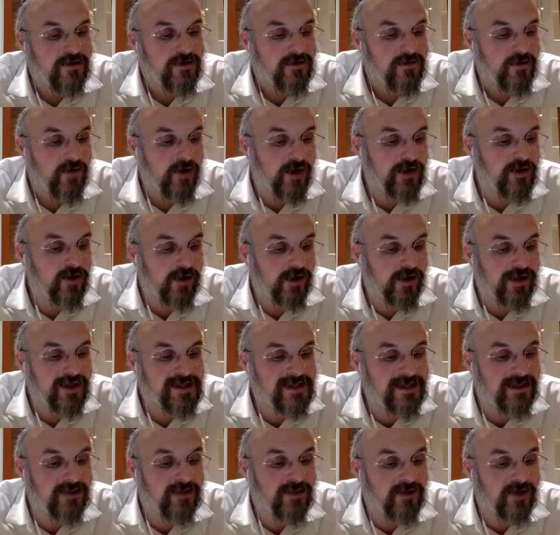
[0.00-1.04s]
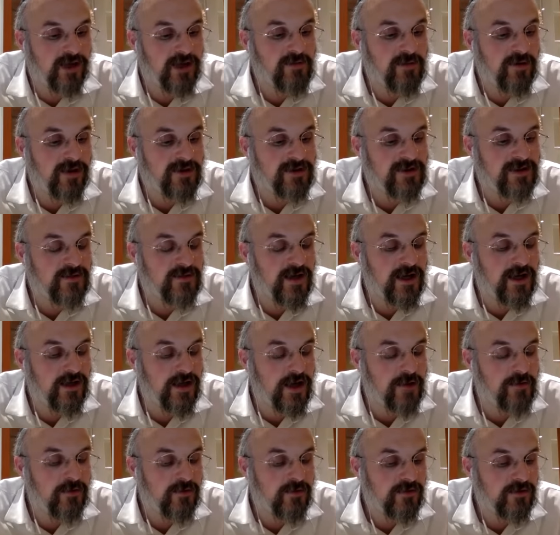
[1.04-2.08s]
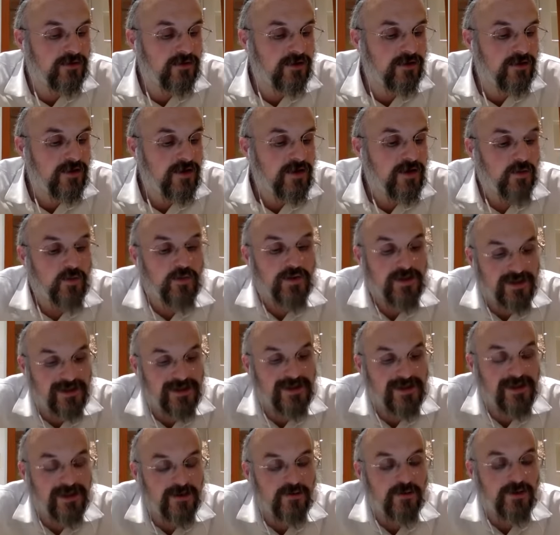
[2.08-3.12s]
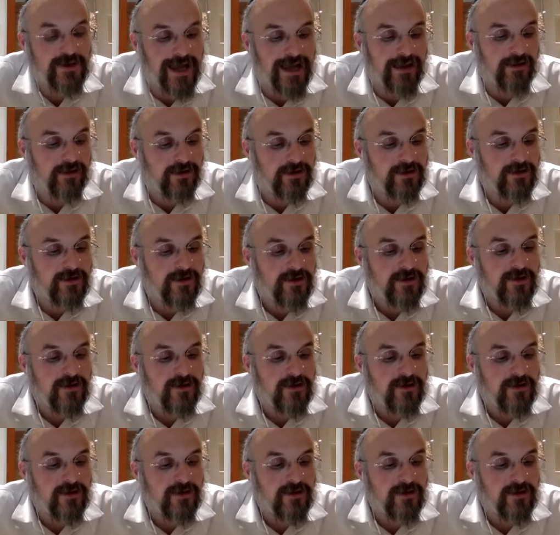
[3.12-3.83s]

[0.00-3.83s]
Because it's we see in reality